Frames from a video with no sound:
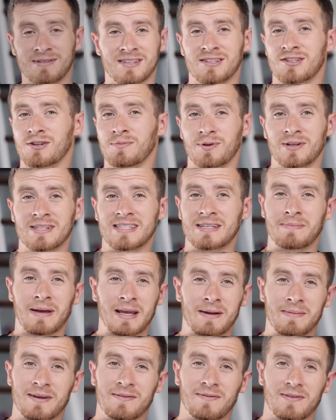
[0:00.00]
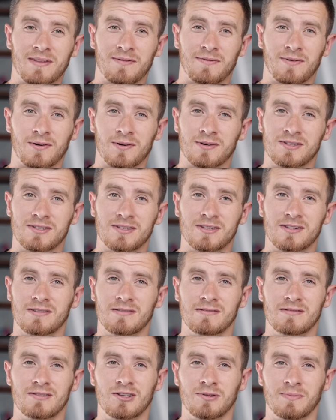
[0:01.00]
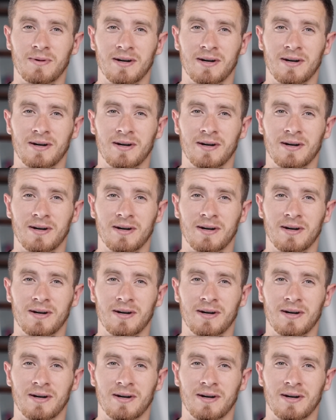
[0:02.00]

was a super easy baby for the first two